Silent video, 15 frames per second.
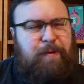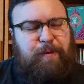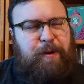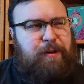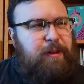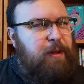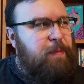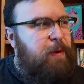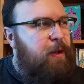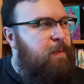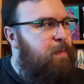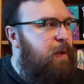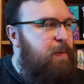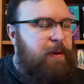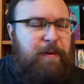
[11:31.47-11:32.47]
covering them
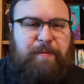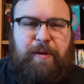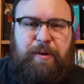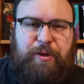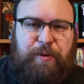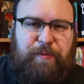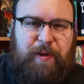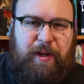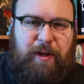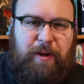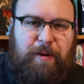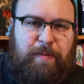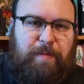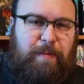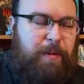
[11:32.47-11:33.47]
on maybe a future
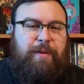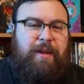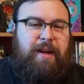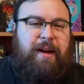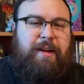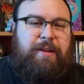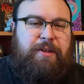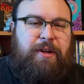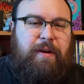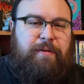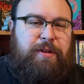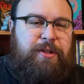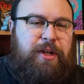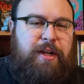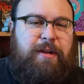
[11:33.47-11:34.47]
video, but then I
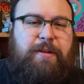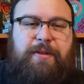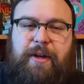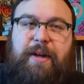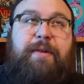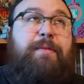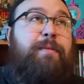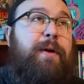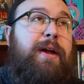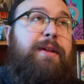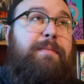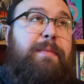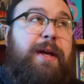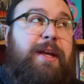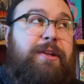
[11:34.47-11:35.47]
discovered channels like
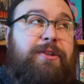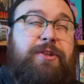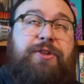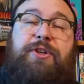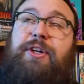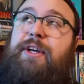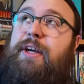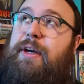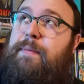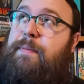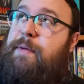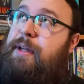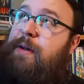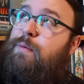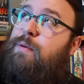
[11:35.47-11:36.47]
Red Mage
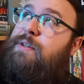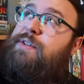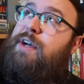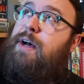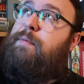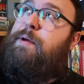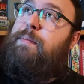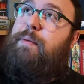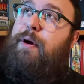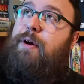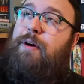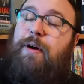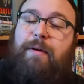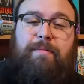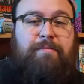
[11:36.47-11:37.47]
GM and Wasabi
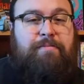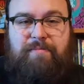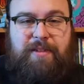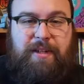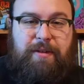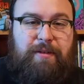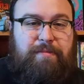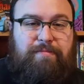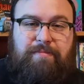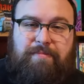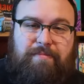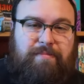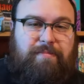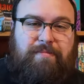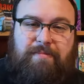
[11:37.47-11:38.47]
Burger. So
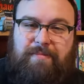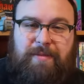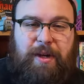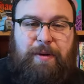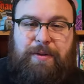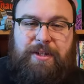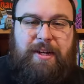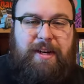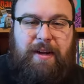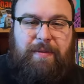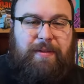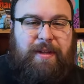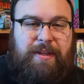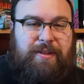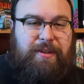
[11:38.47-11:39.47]
go check
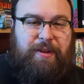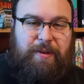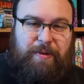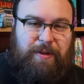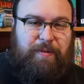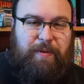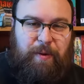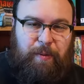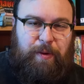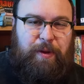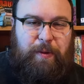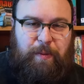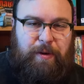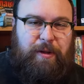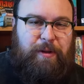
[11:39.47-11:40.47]
out these dudes if you
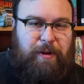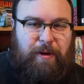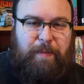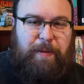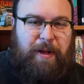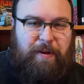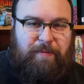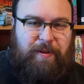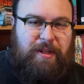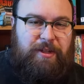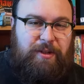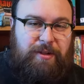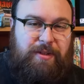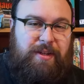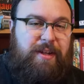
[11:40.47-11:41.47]
really want to learn about
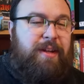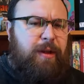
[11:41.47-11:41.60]
adventures.